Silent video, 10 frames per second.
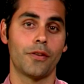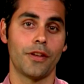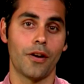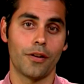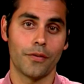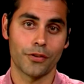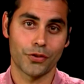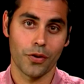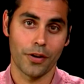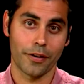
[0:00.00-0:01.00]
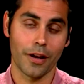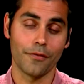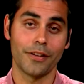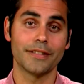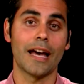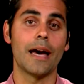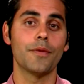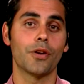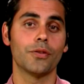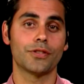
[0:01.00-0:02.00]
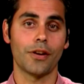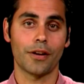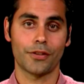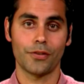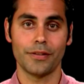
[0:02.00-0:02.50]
of The Art of Extraordinary Confidence. I'm your host, Dr.